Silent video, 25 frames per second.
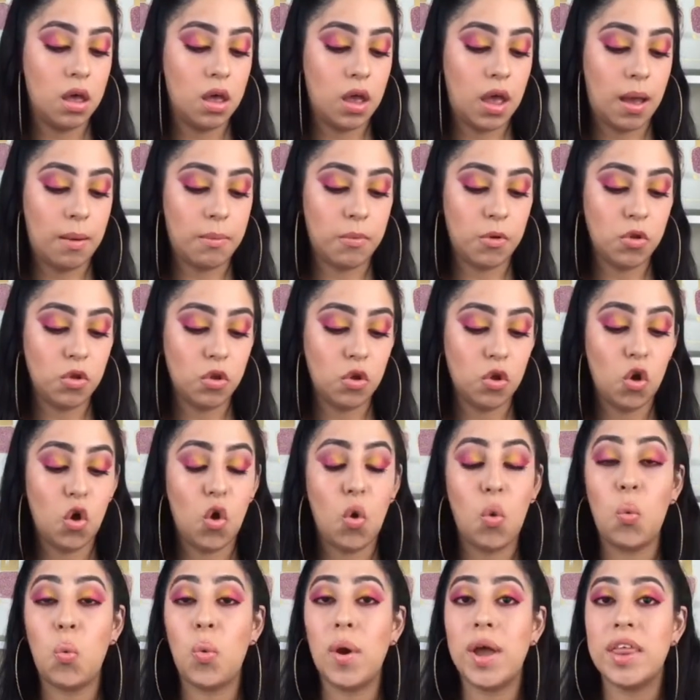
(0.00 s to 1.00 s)
I'm gonna go
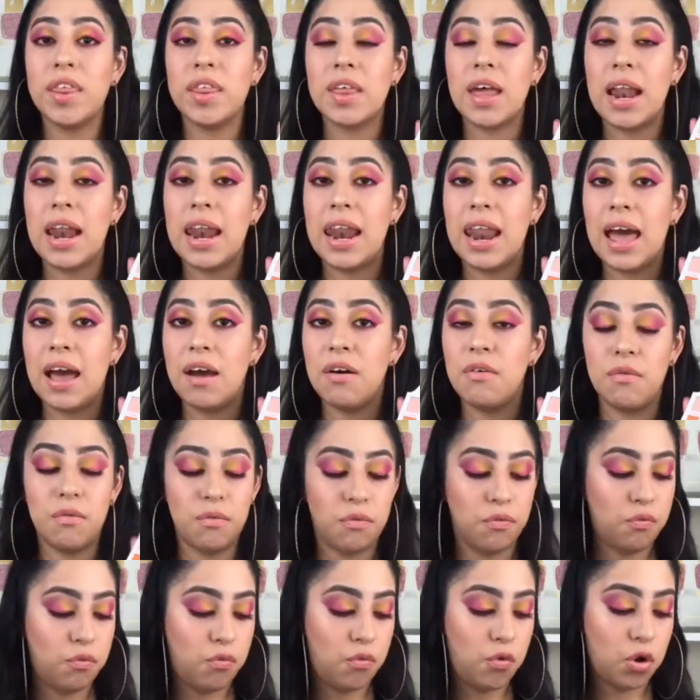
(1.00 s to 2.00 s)
with La
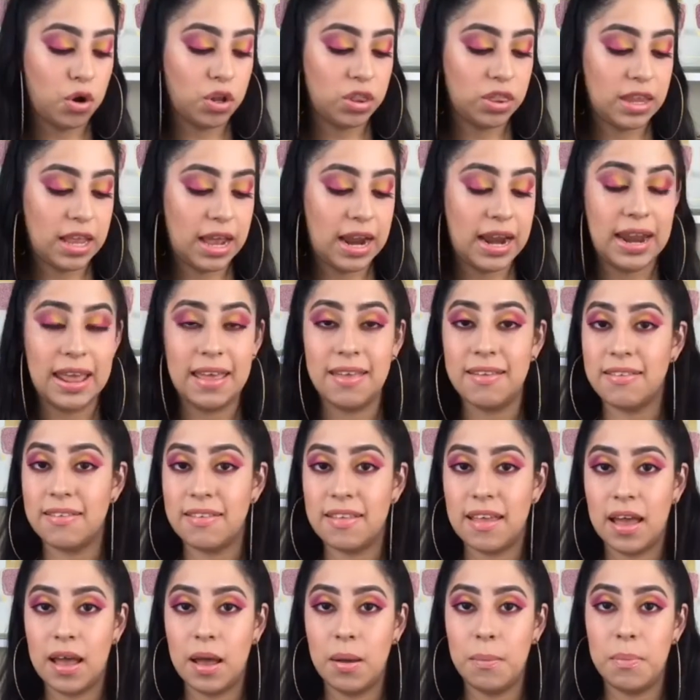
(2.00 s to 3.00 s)

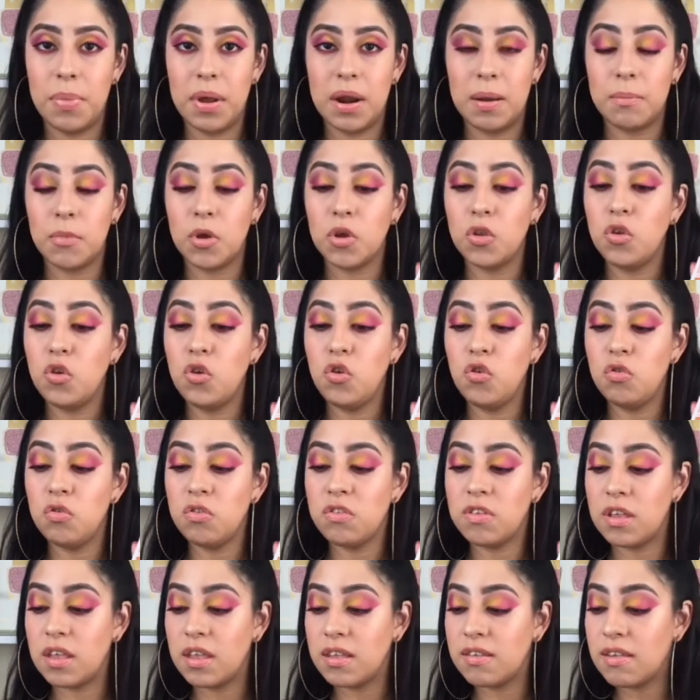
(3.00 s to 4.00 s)
Fortaleza, but I'm gonna use
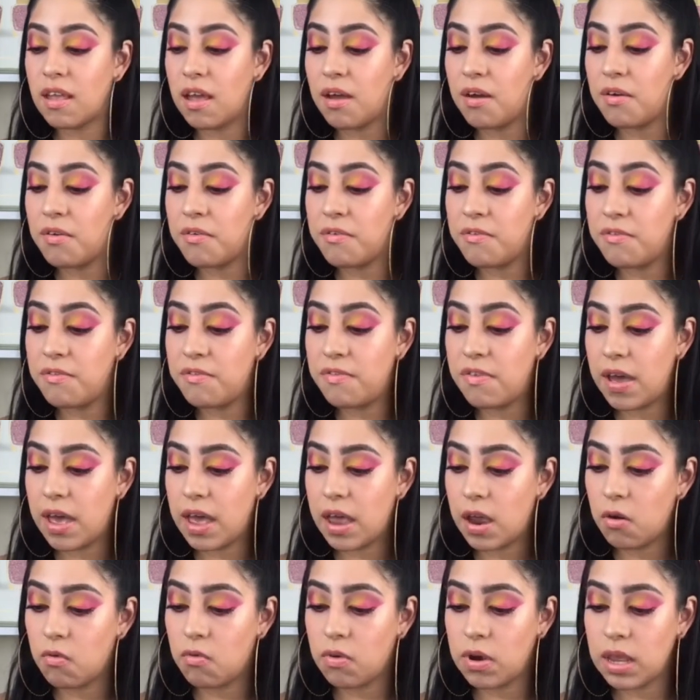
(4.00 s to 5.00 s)
this
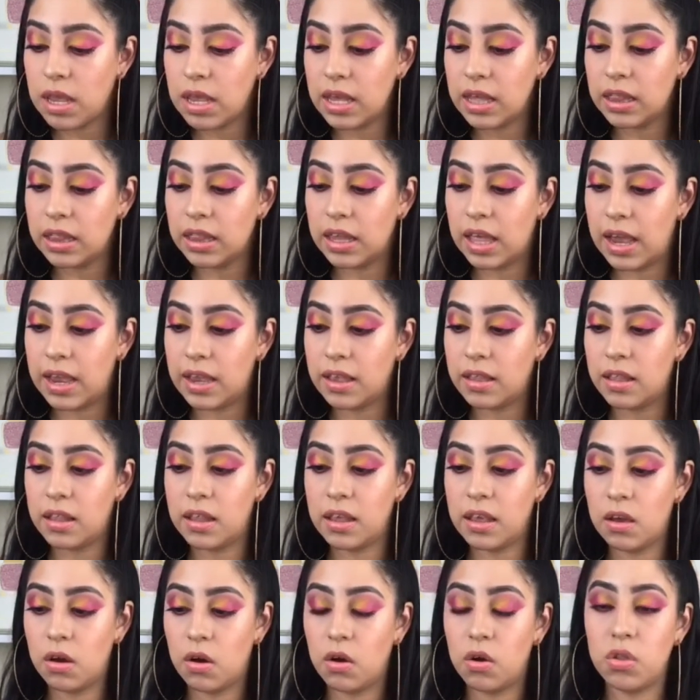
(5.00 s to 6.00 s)
very
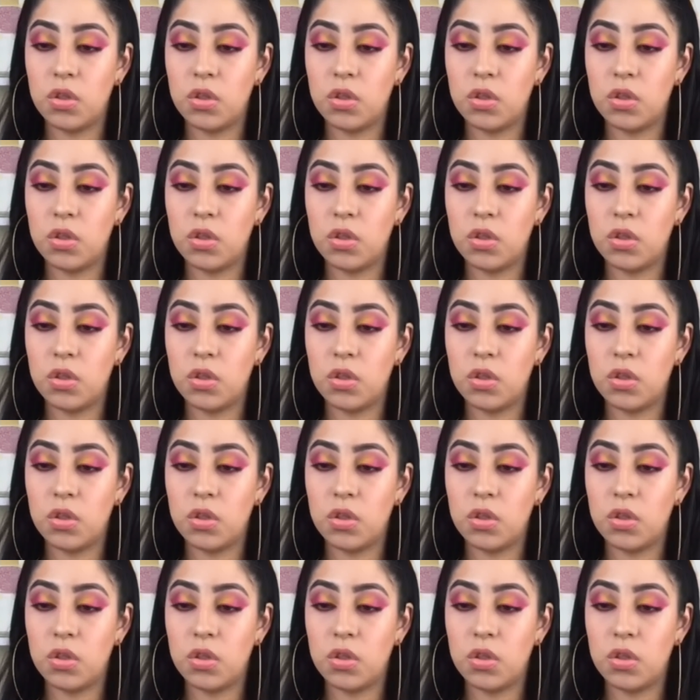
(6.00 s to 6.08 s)
lightly on